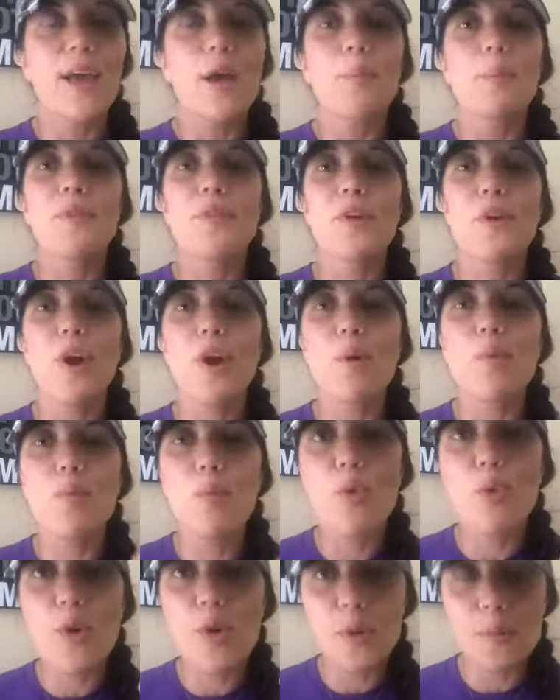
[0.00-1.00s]
But there are
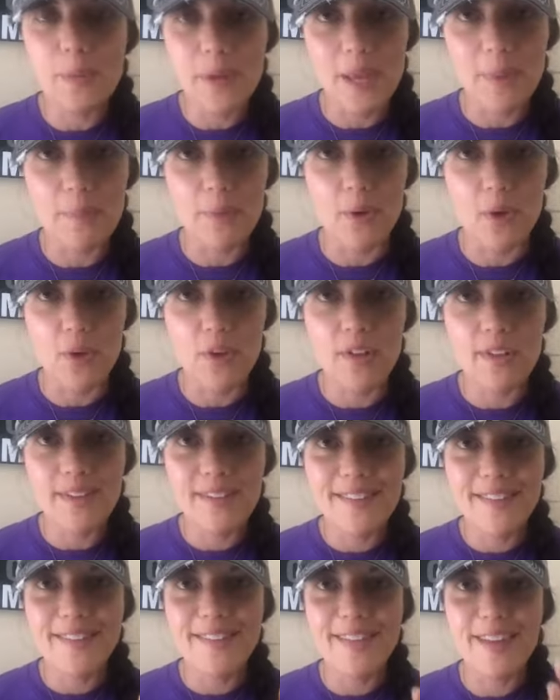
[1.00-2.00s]
more people
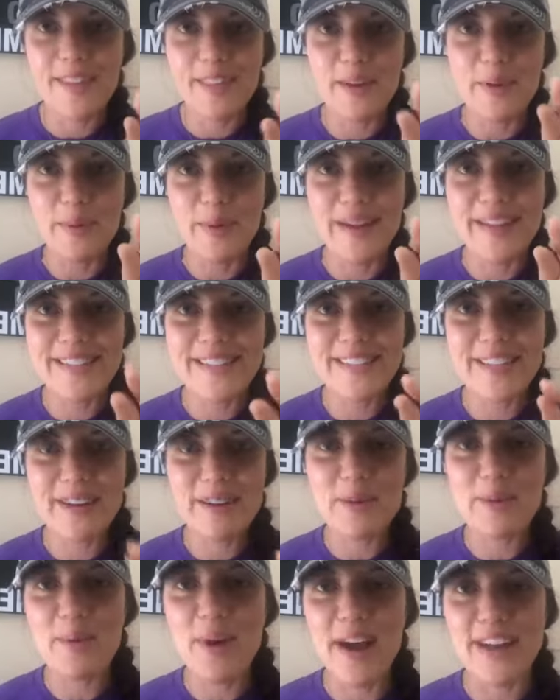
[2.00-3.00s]
then the ones that
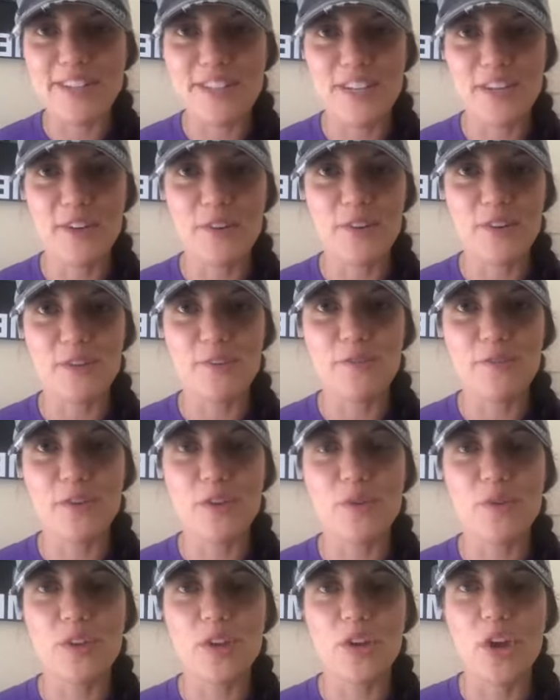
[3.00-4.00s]
are watching or the
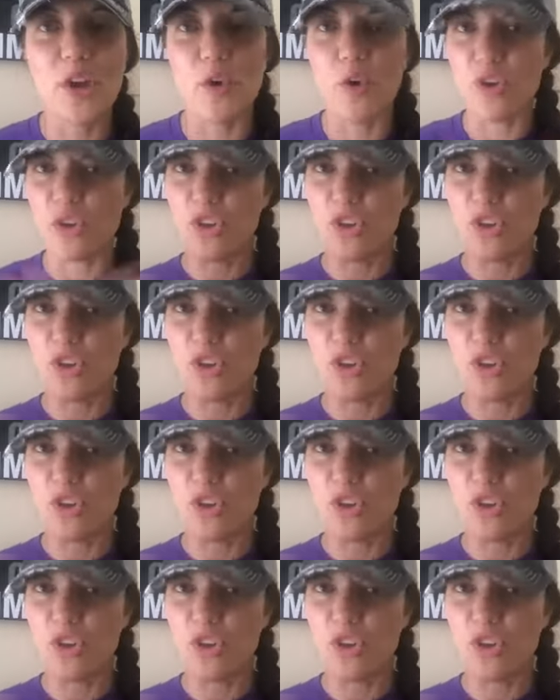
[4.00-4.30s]
few that go,